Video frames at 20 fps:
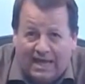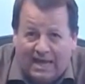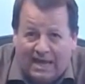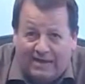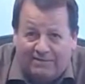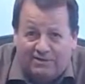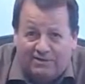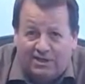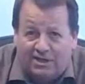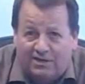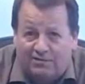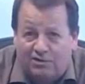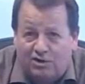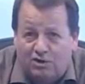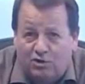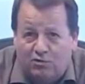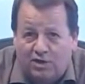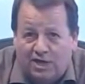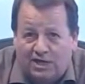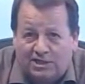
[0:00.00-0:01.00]
Having given
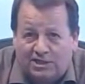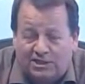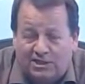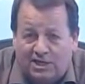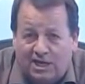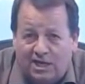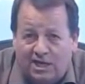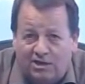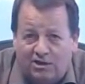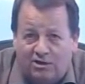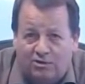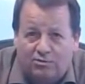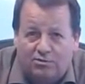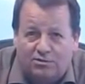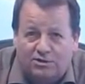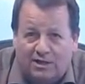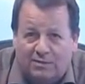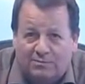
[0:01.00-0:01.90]
you that sad news,